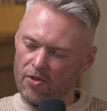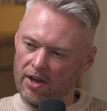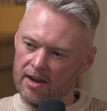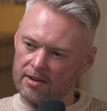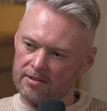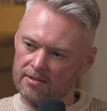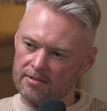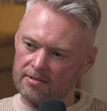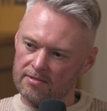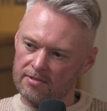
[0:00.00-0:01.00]
that
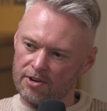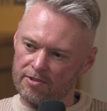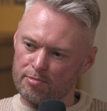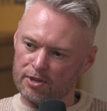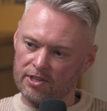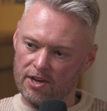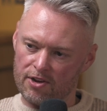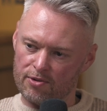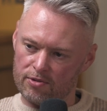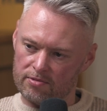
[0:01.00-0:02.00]
kind of
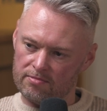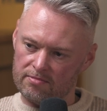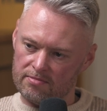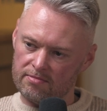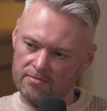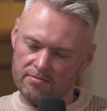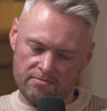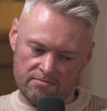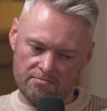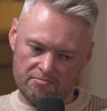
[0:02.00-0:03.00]
paternal
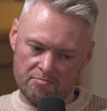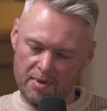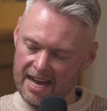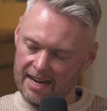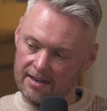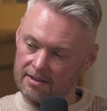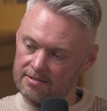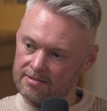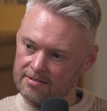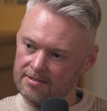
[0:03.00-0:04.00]
pang.
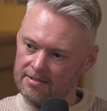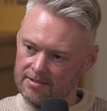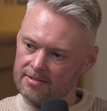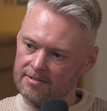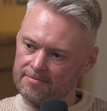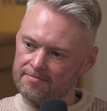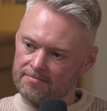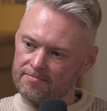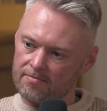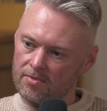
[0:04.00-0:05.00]

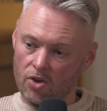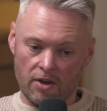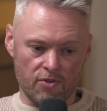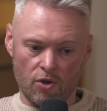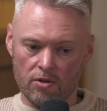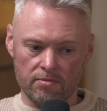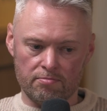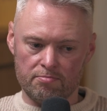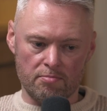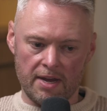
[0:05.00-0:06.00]
I've got
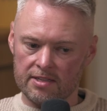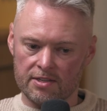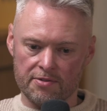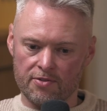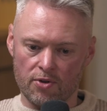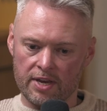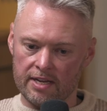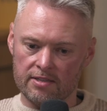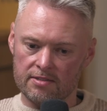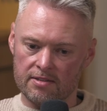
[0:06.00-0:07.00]
mates who have got
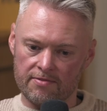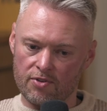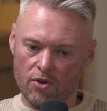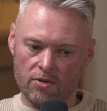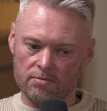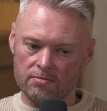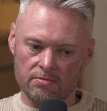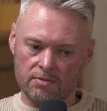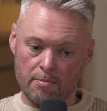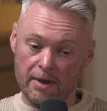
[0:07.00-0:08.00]
kids. They've got
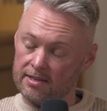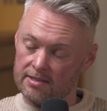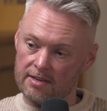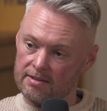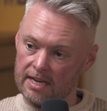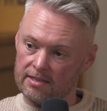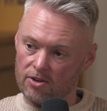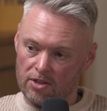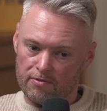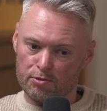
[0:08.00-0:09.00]
amazing kids. I love